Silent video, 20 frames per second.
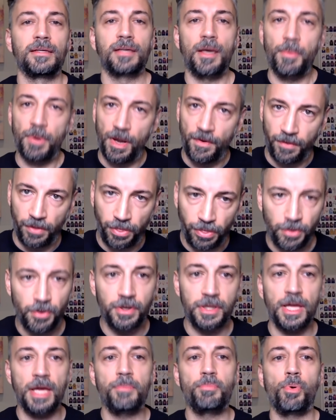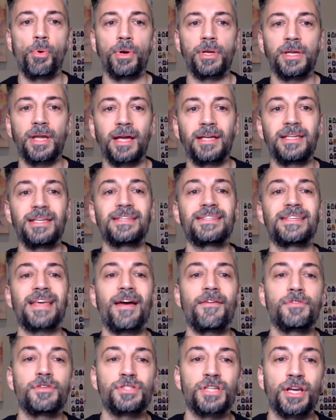Coming off a 38-point night, he is
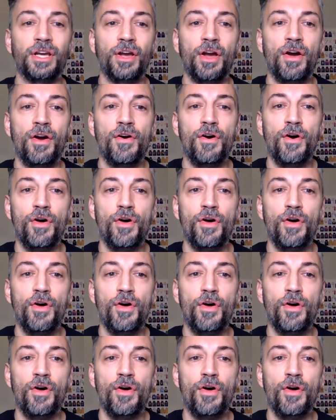averaging